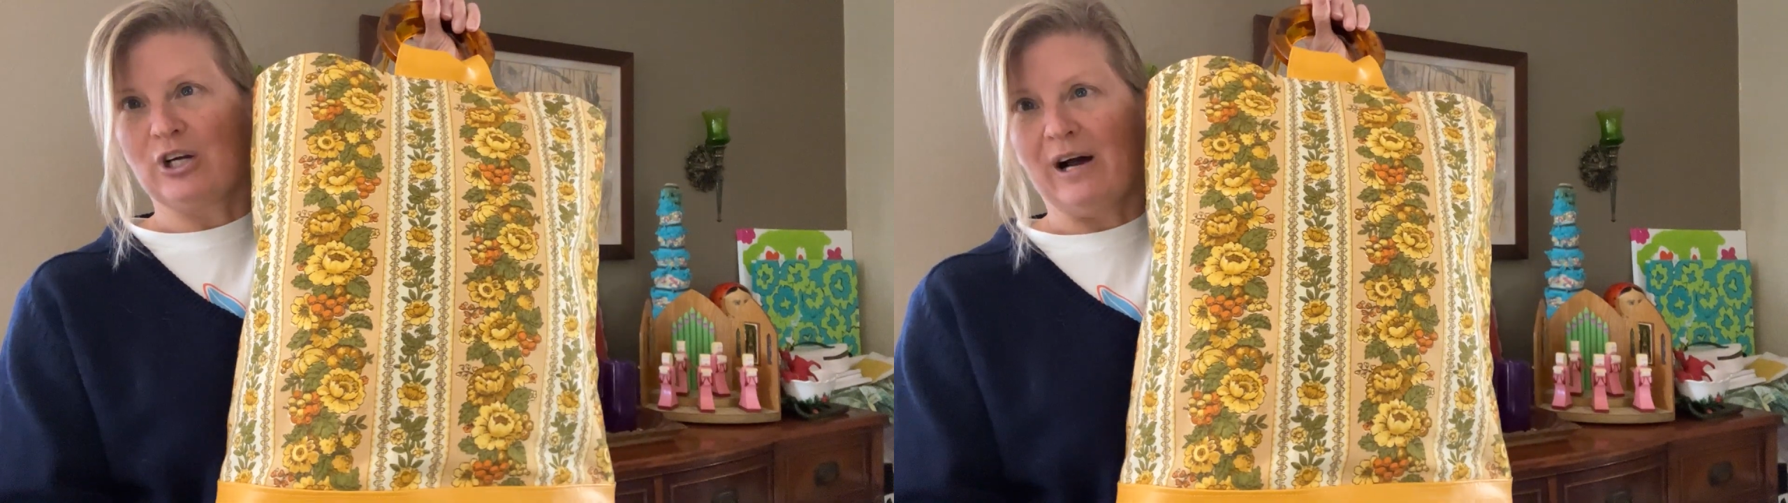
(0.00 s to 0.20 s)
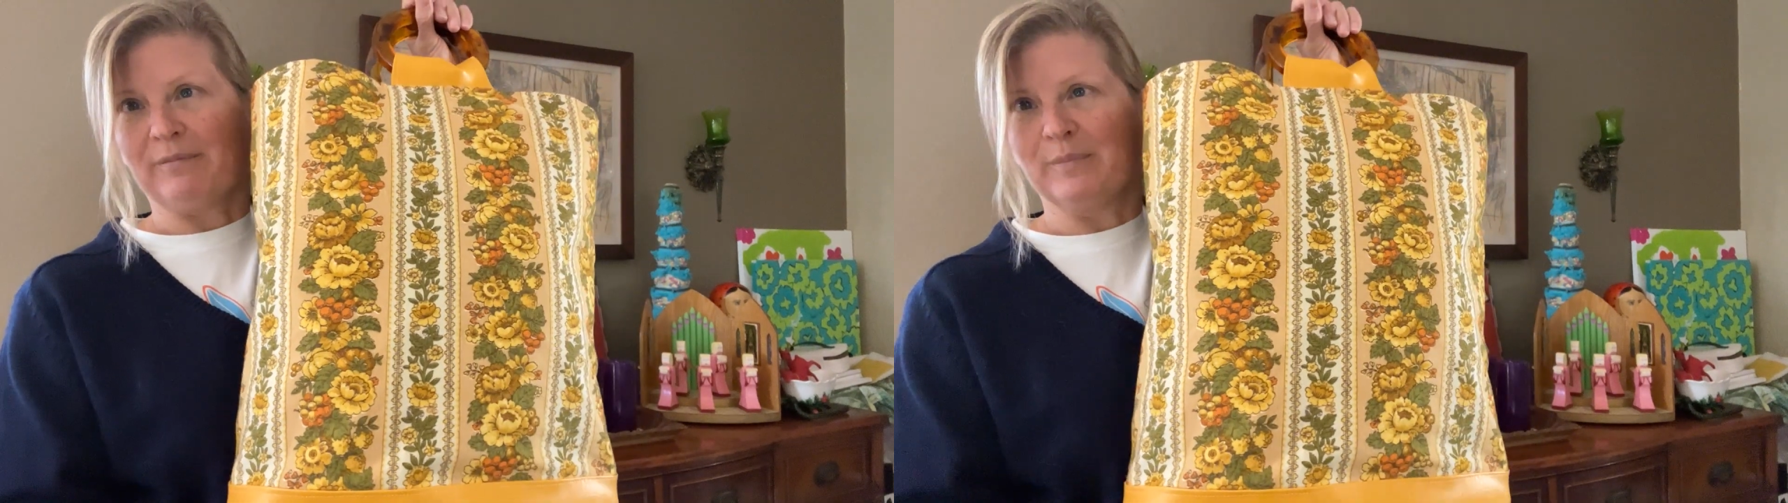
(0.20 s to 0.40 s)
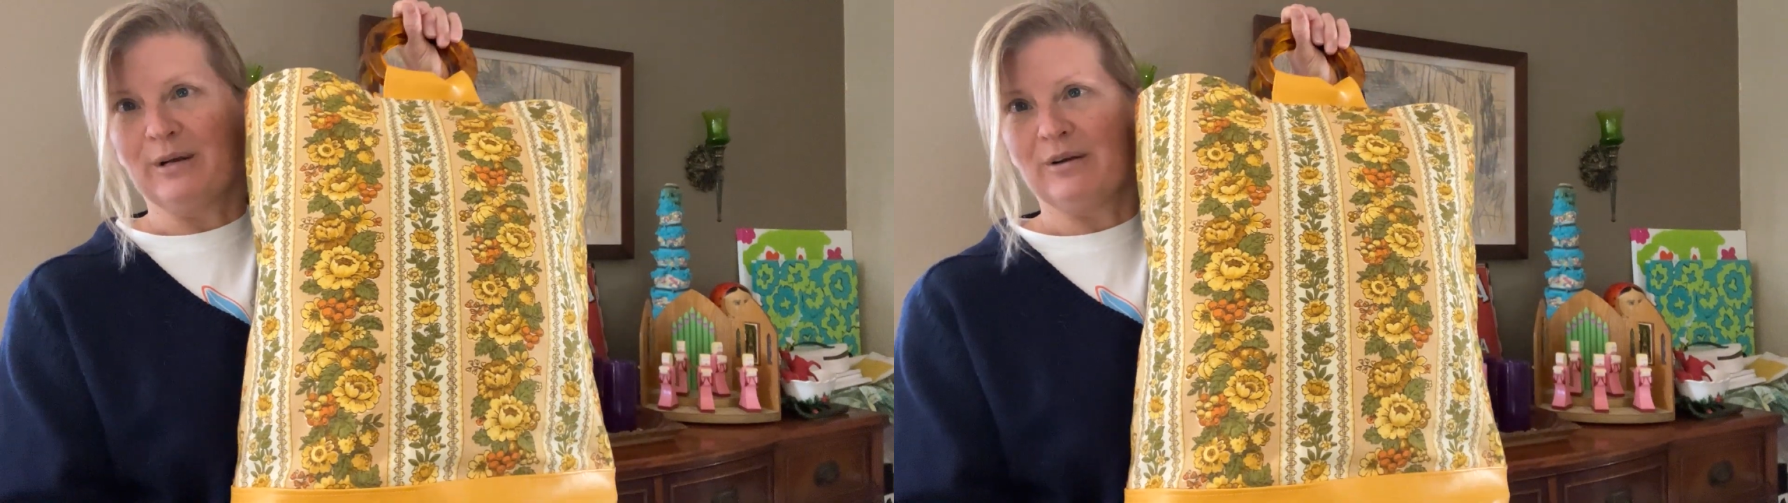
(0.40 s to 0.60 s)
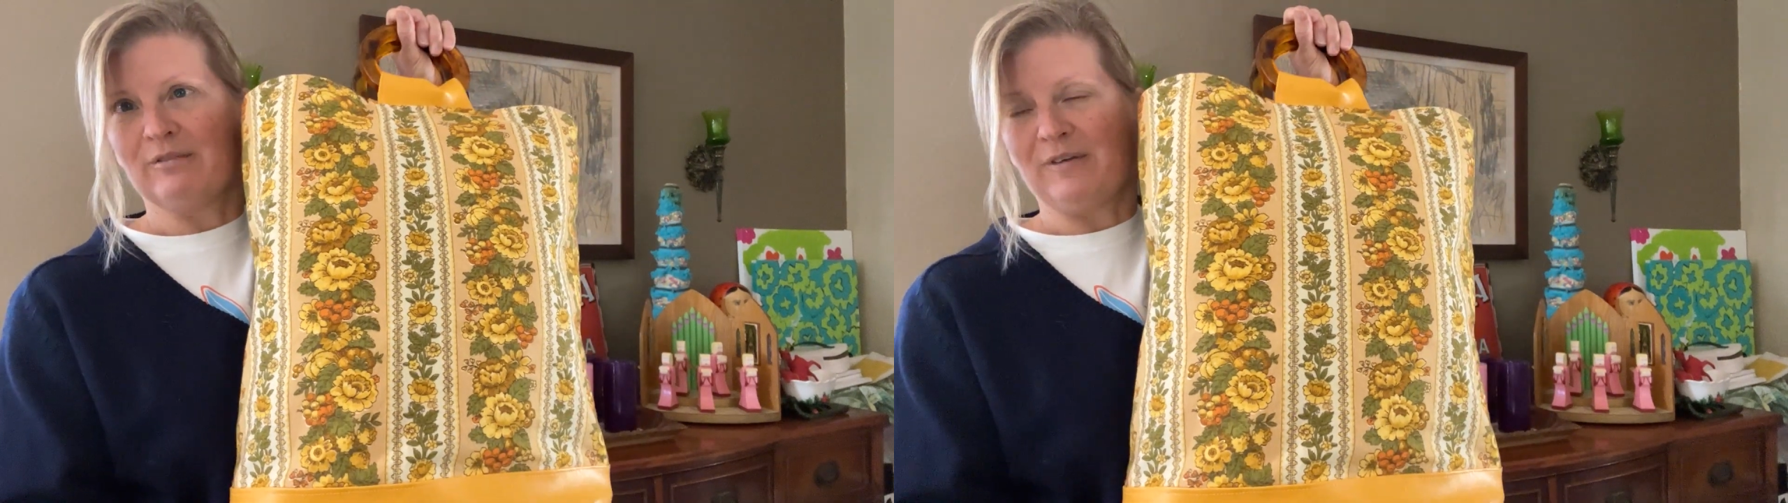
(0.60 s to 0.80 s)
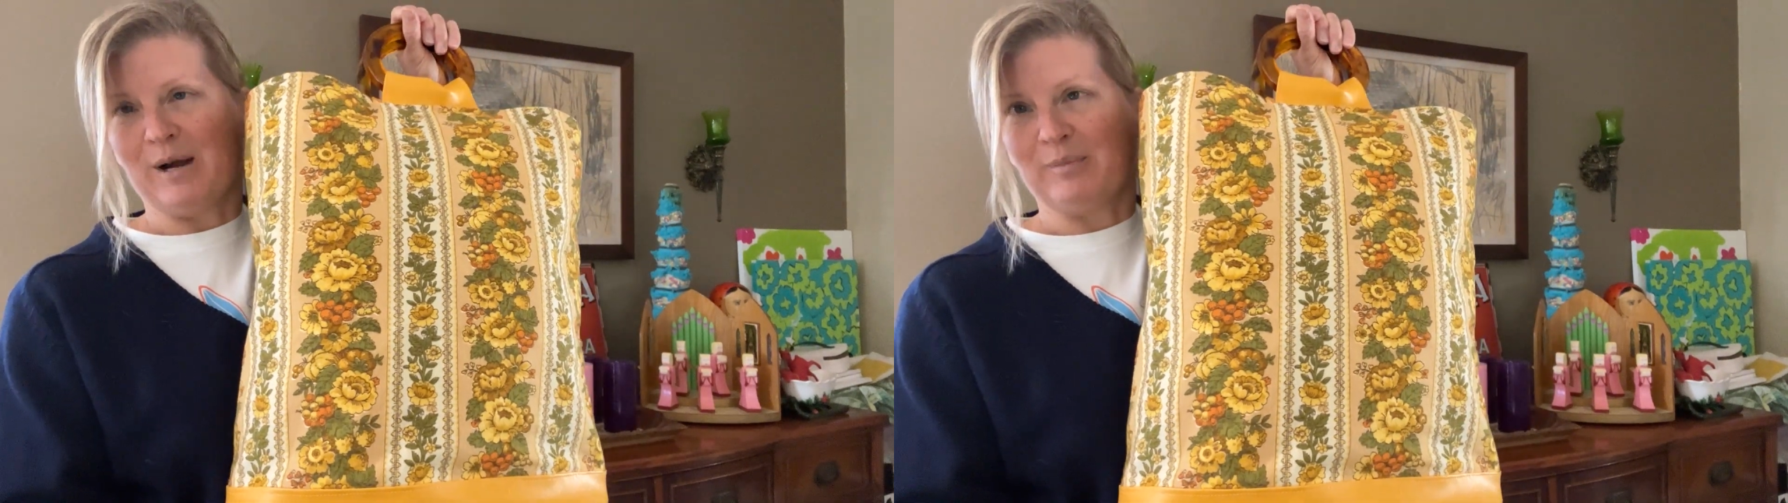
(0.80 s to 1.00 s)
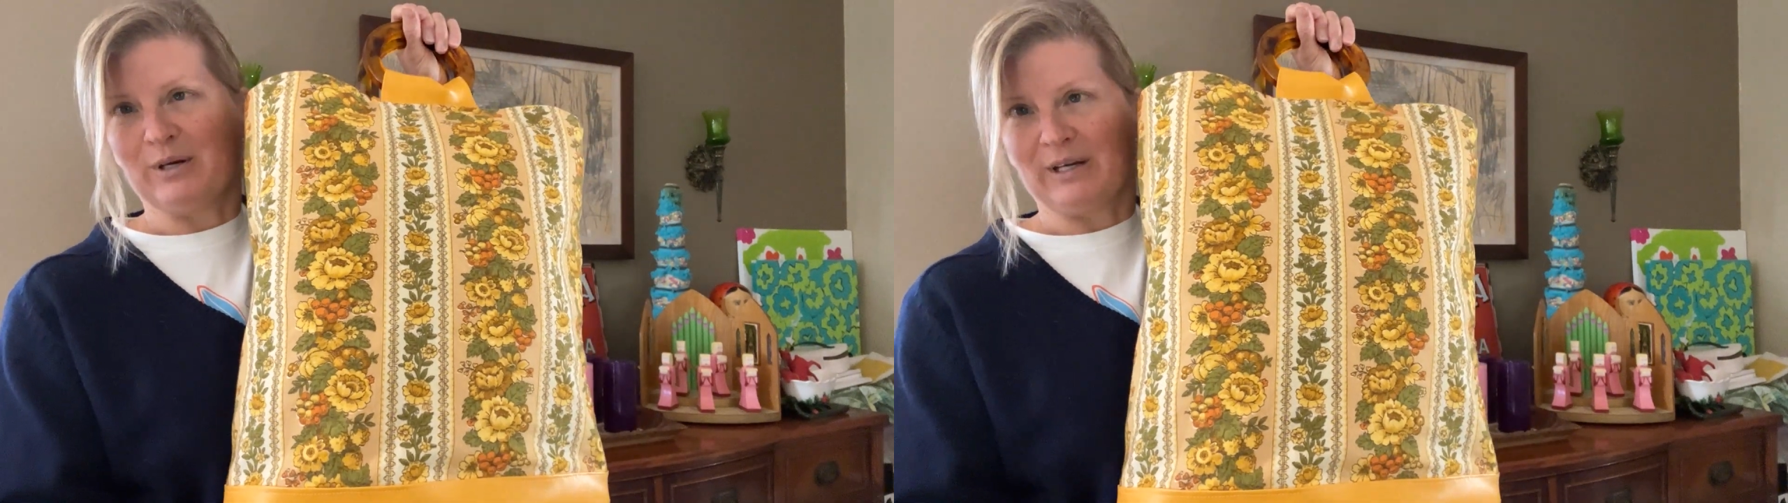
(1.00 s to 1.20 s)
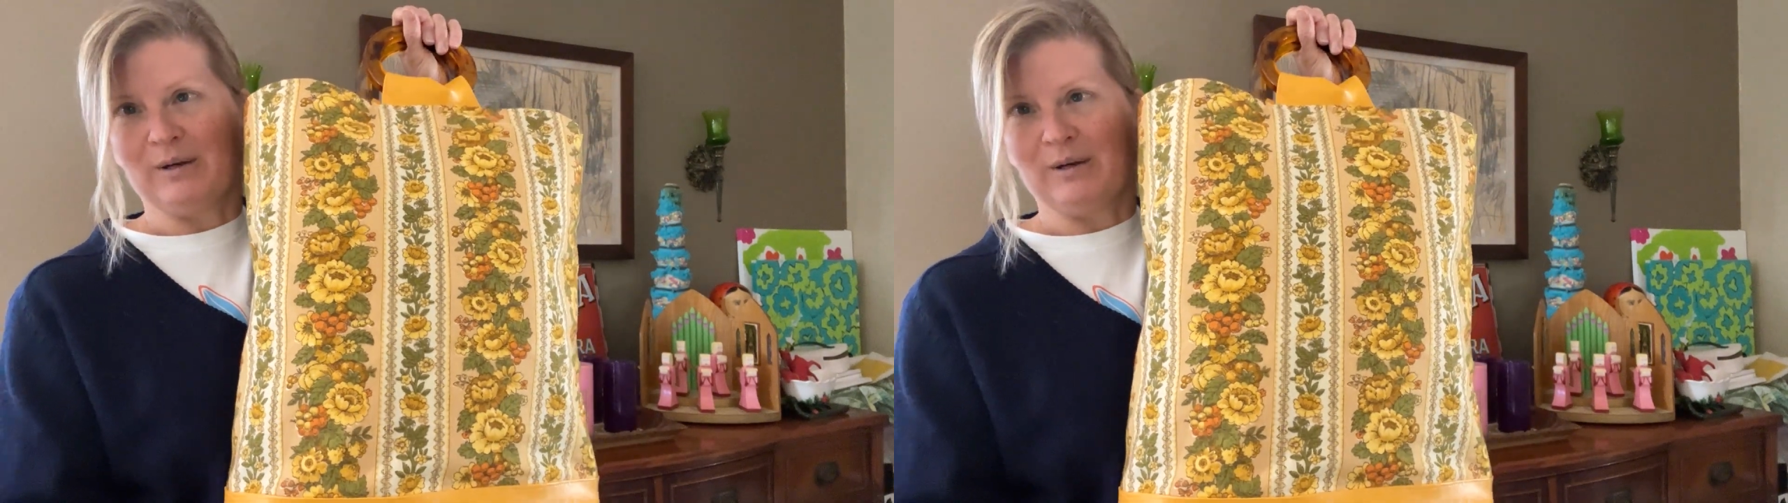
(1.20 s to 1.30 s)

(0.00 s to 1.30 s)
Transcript: Kaufman fabric,